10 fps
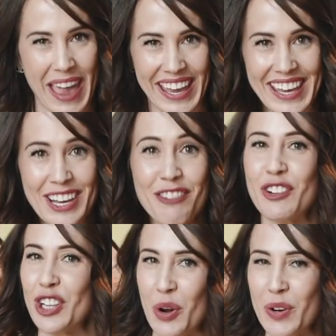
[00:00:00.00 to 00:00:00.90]
paying
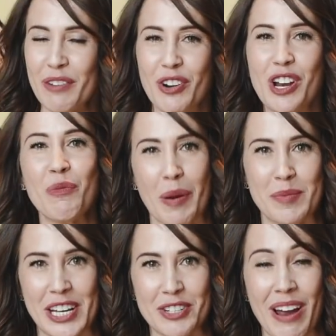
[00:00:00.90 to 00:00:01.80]
for low converting
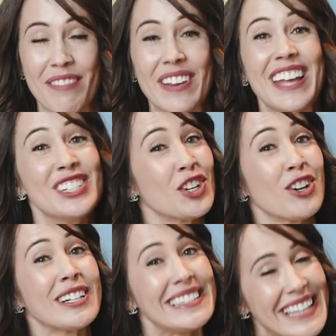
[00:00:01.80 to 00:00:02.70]
website traffic and
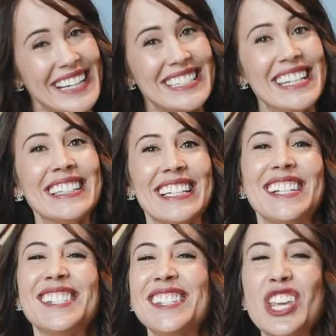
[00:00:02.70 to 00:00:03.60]
start collecting
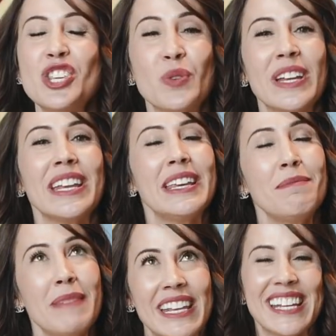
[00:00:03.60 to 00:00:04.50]
leads that you can
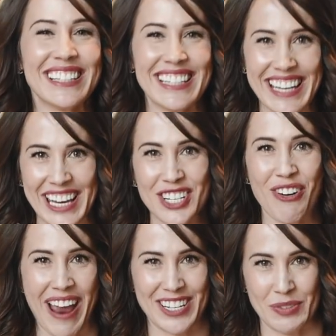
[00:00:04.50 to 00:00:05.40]
immediately
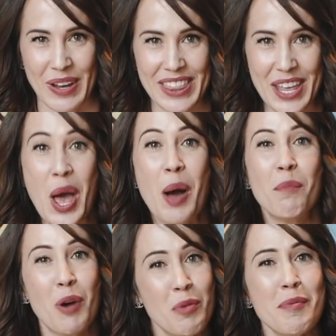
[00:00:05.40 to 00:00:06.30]
interact with.
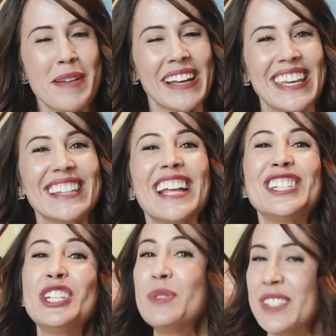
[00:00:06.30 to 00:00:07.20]
Mobile Monkey
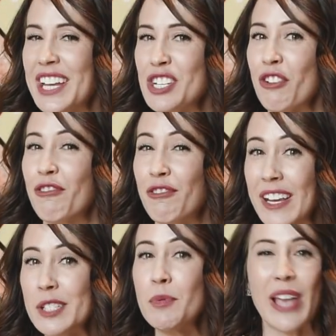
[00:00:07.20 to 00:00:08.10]
lets you send your
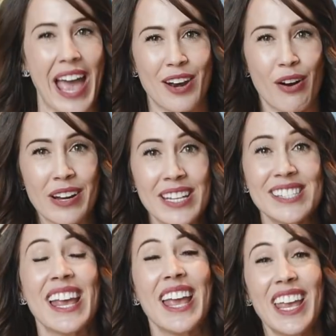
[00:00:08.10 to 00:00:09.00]
Facebook ad
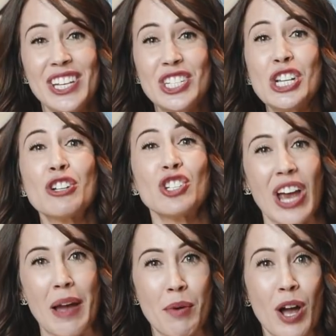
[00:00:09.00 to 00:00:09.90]
audience into your
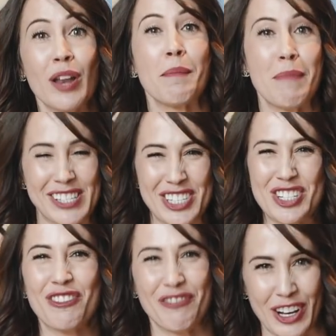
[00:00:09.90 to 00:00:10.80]
chatbot
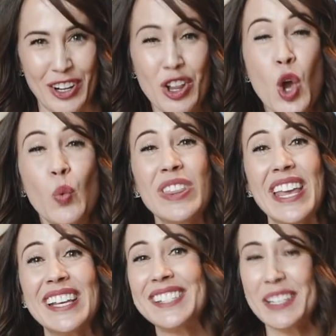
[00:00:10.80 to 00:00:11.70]
messenger funnel
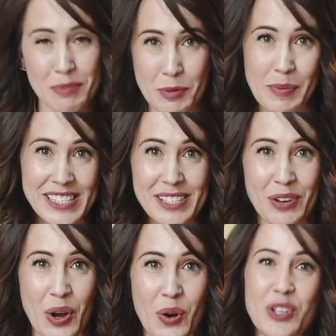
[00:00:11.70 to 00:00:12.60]
with a simple piece
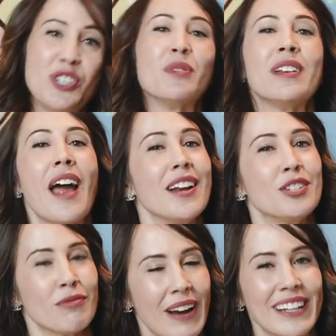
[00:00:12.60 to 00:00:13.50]
of code you can
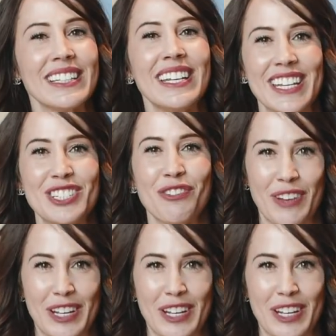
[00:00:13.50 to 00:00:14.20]
add directly into